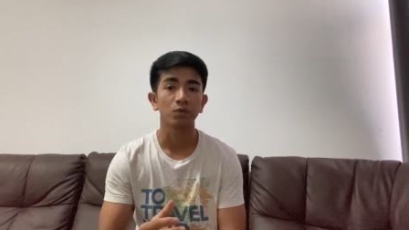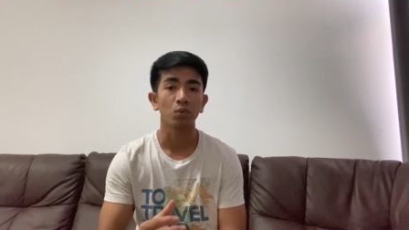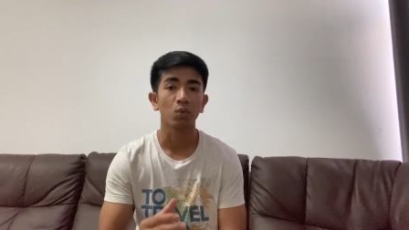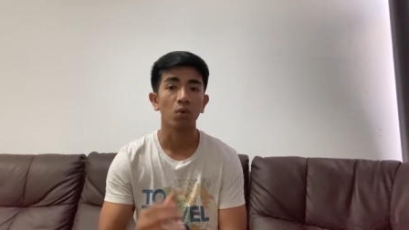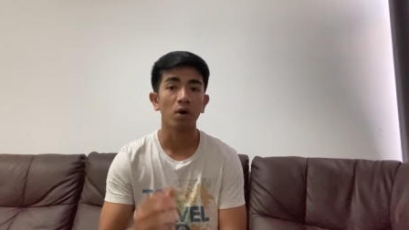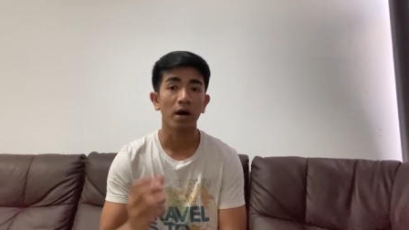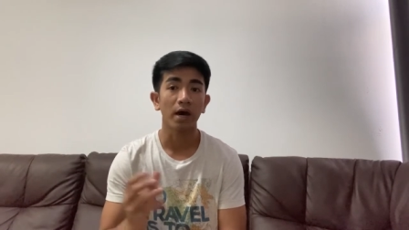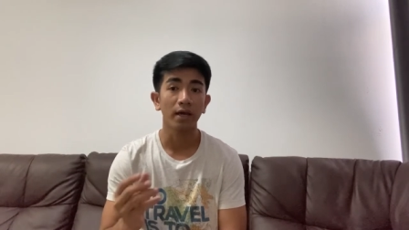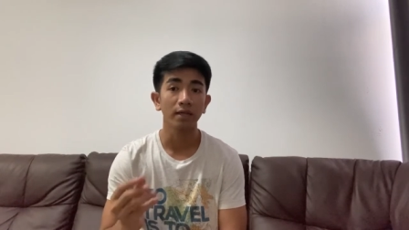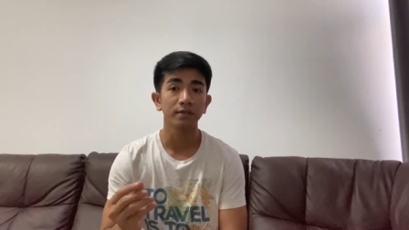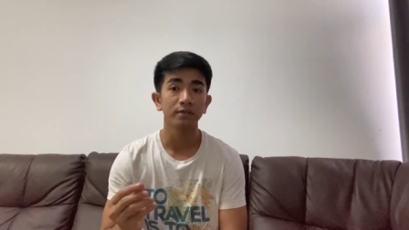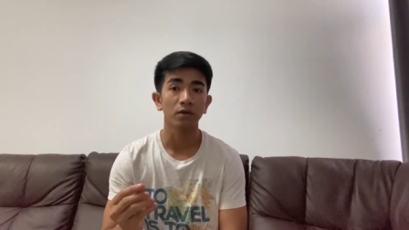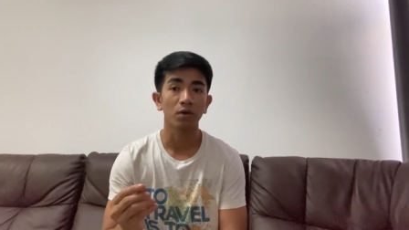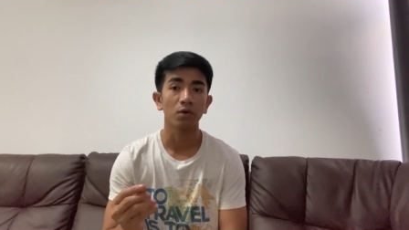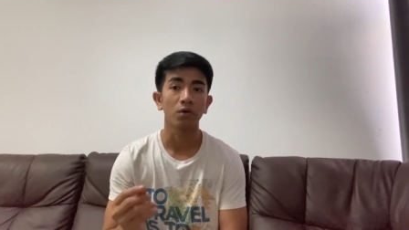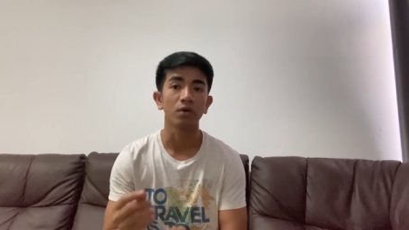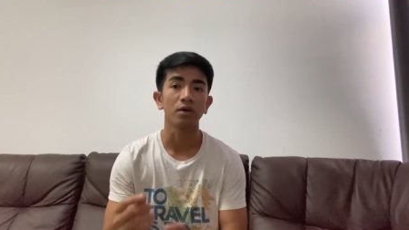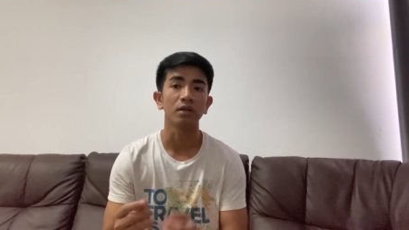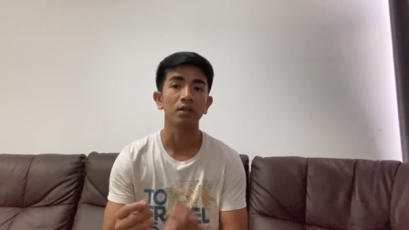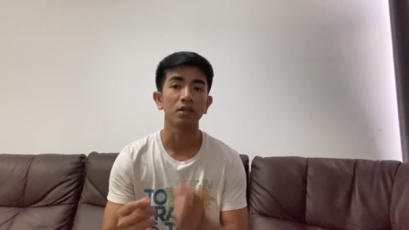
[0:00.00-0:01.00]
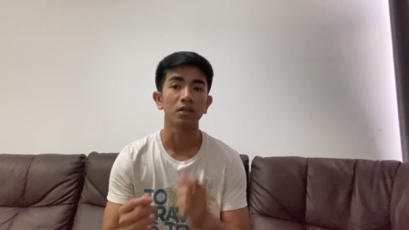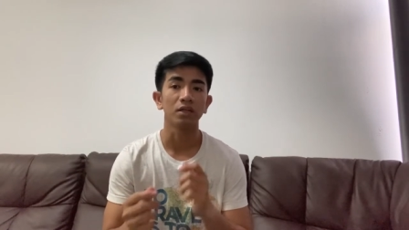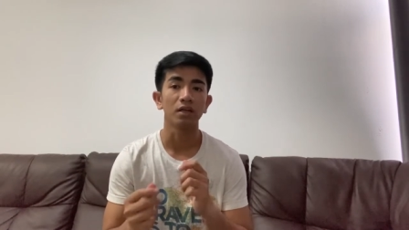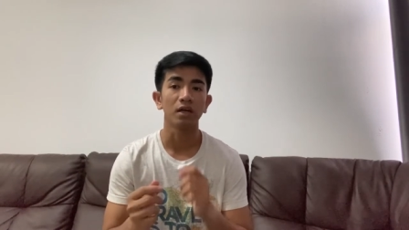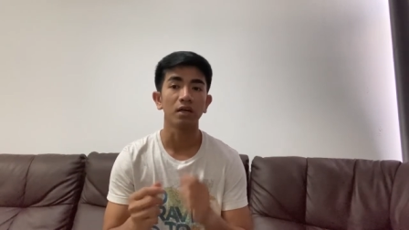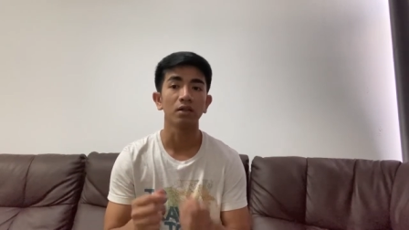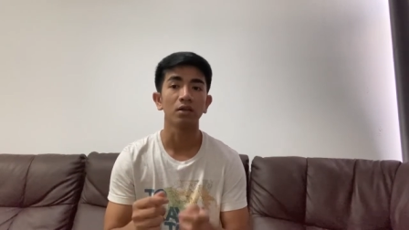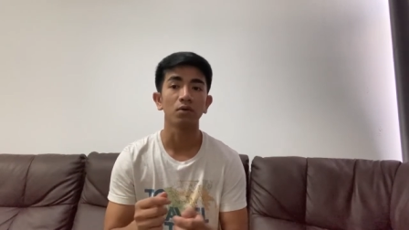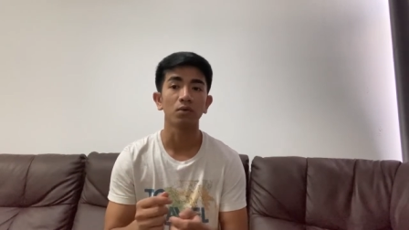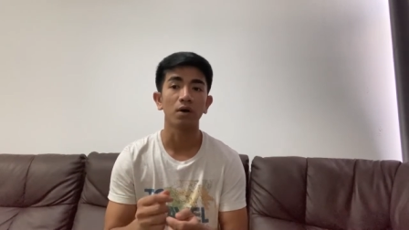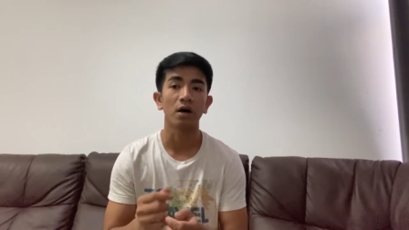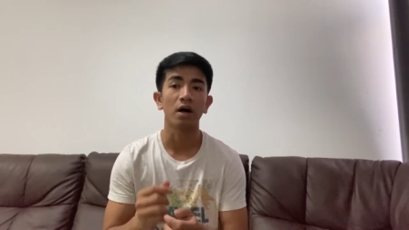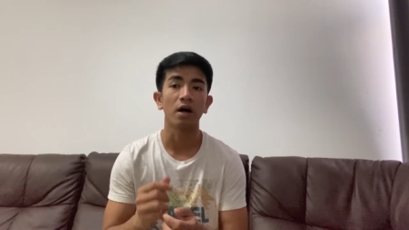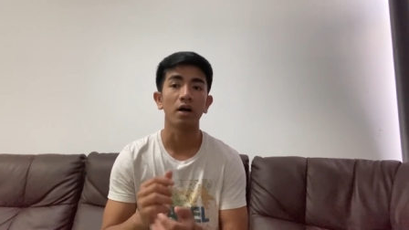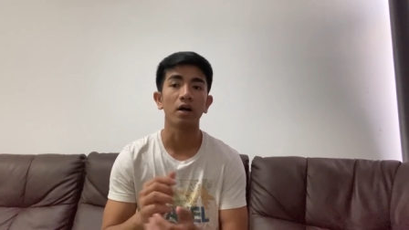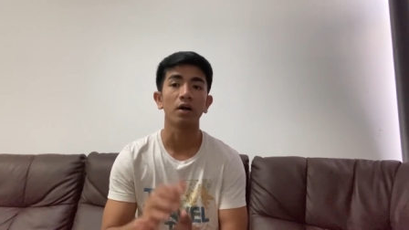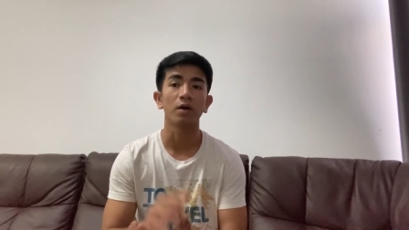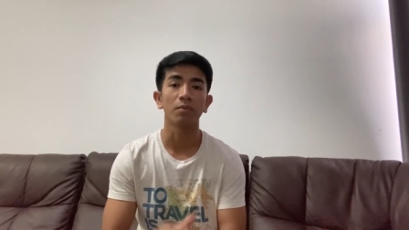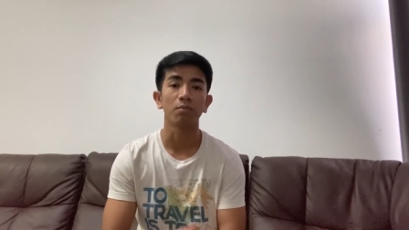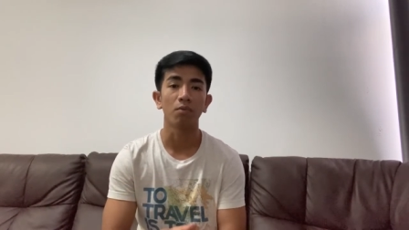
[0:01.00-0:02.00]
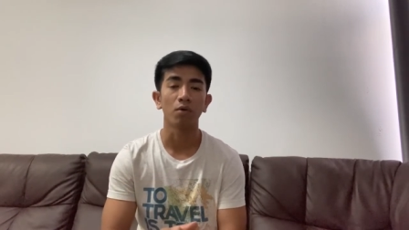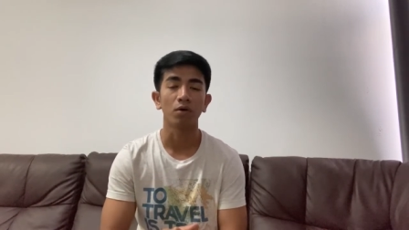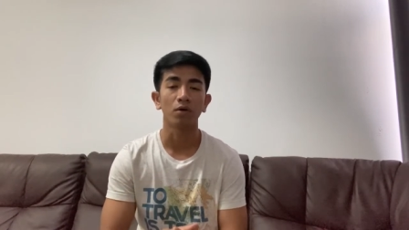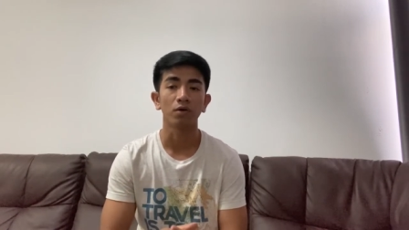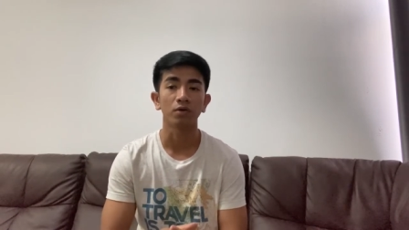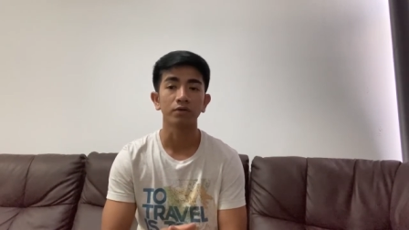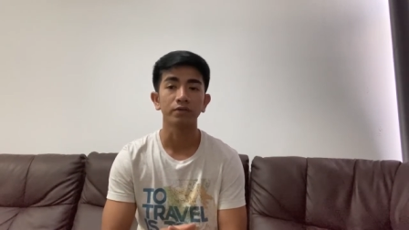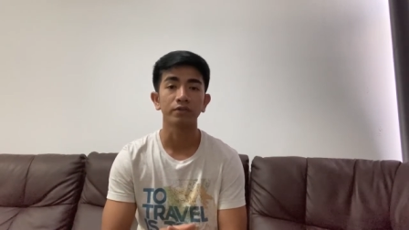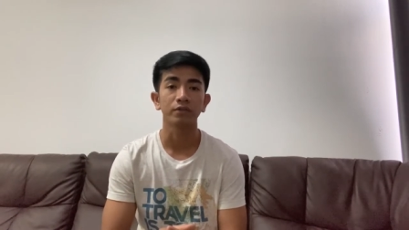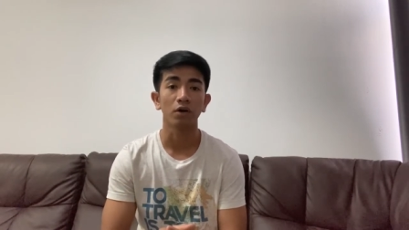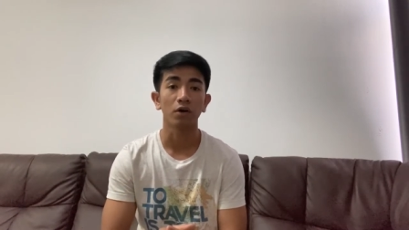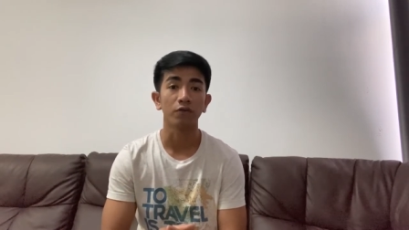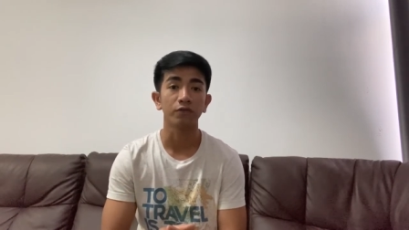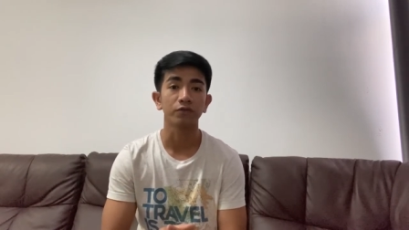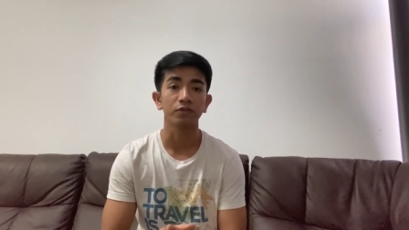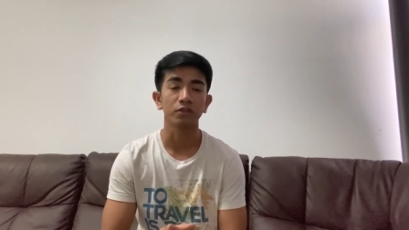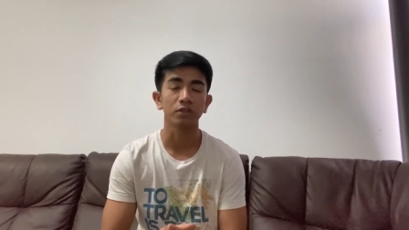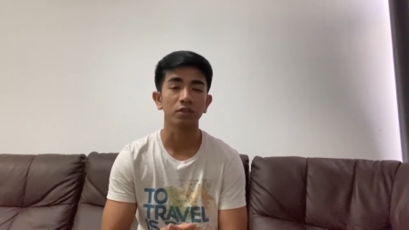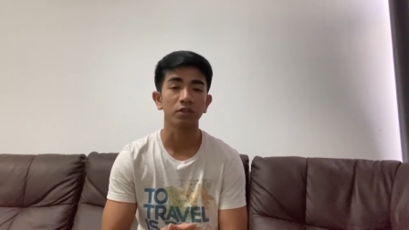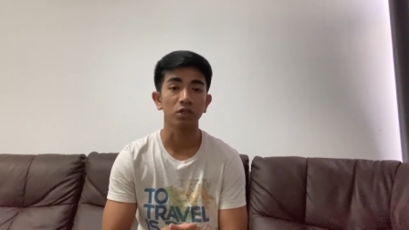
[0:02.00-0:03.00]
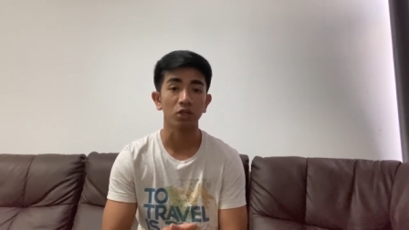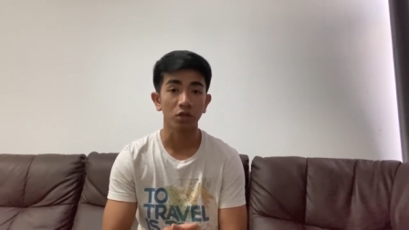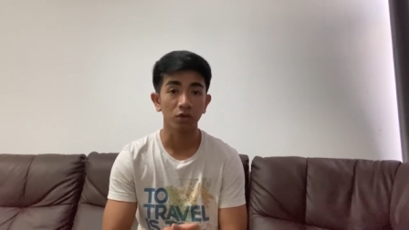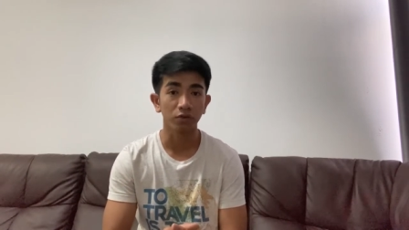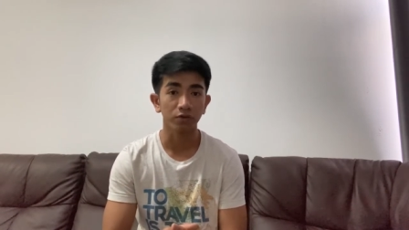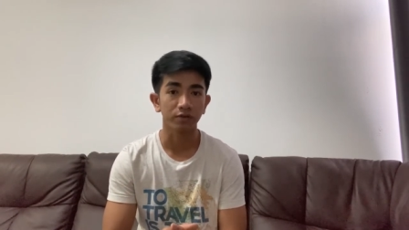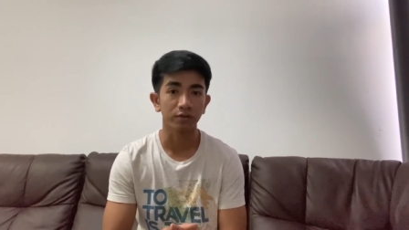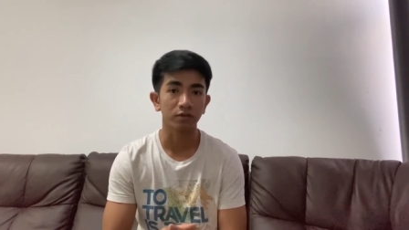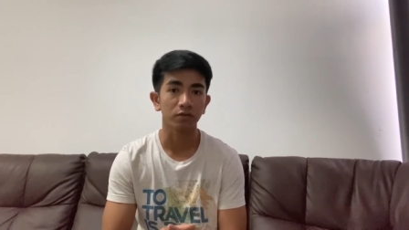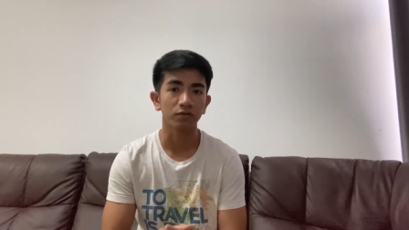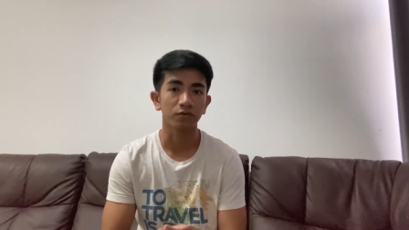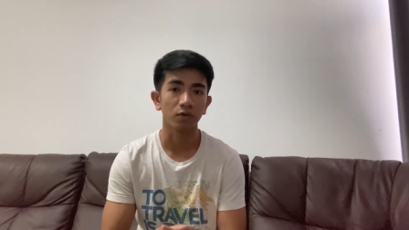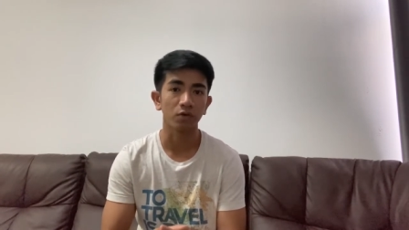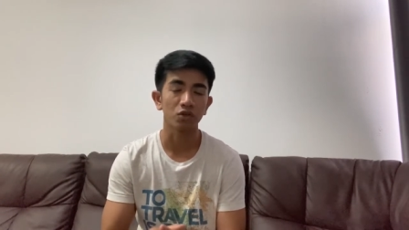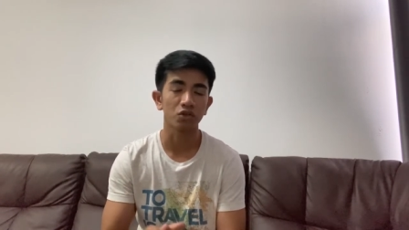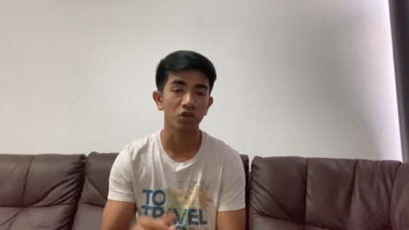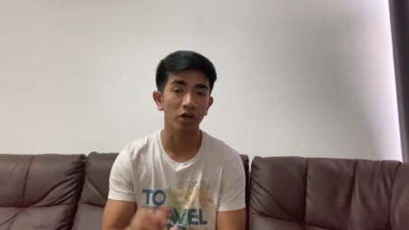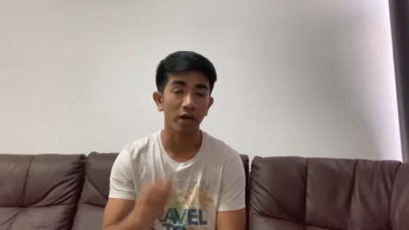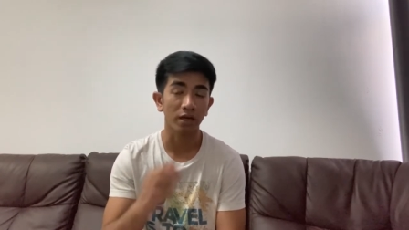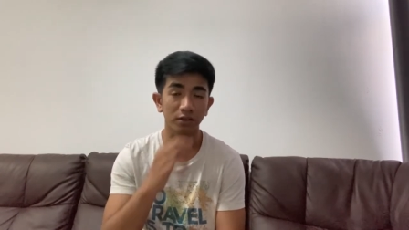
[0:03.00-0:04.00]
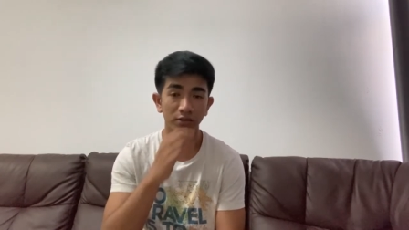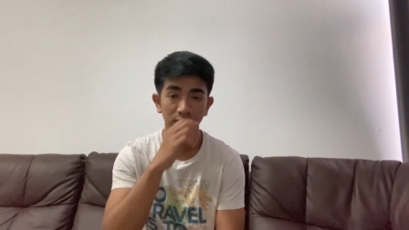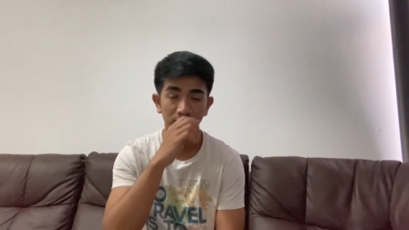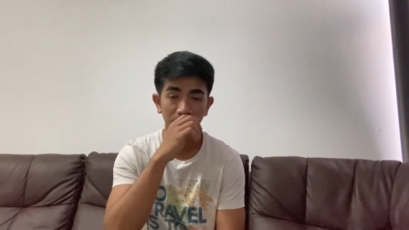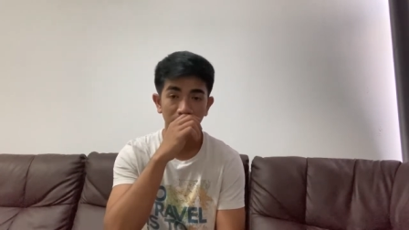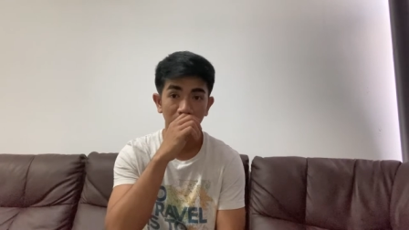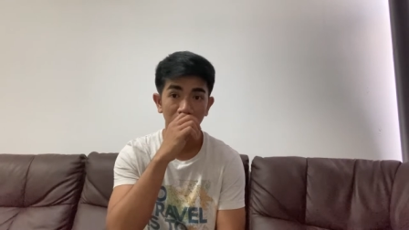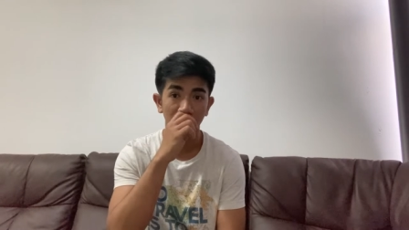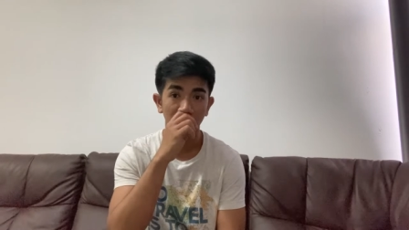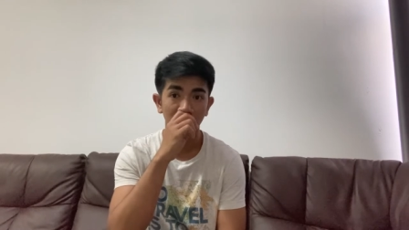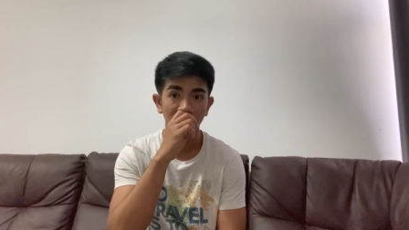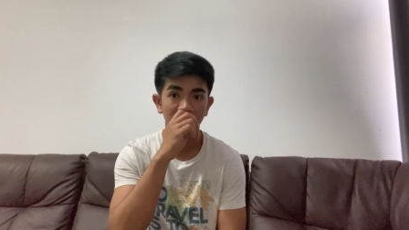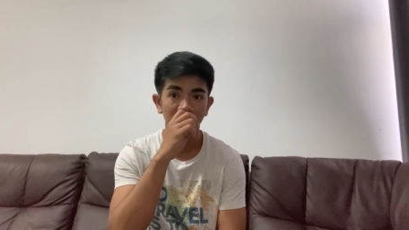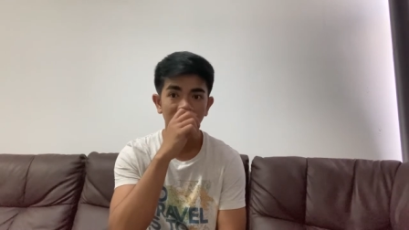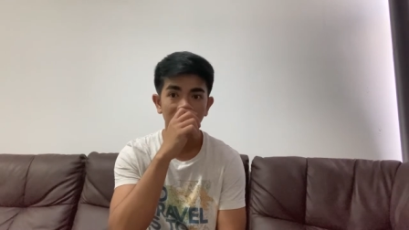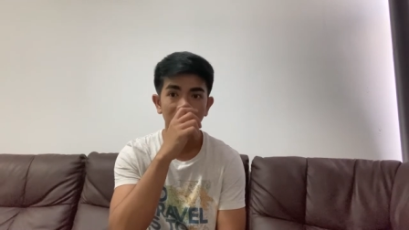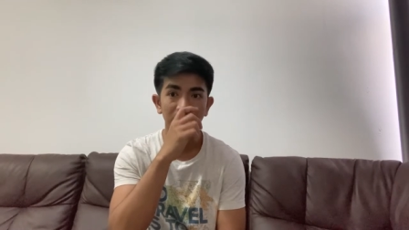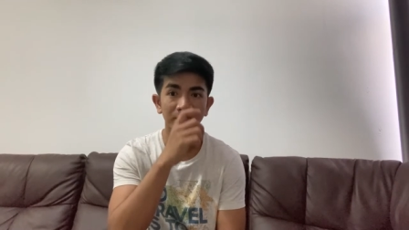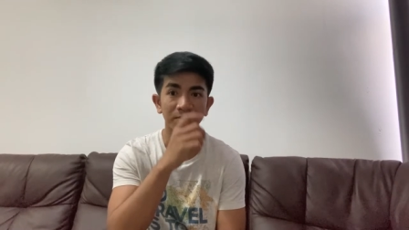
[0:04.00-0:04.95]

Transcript: white or yellow, are most often used for China's funerals.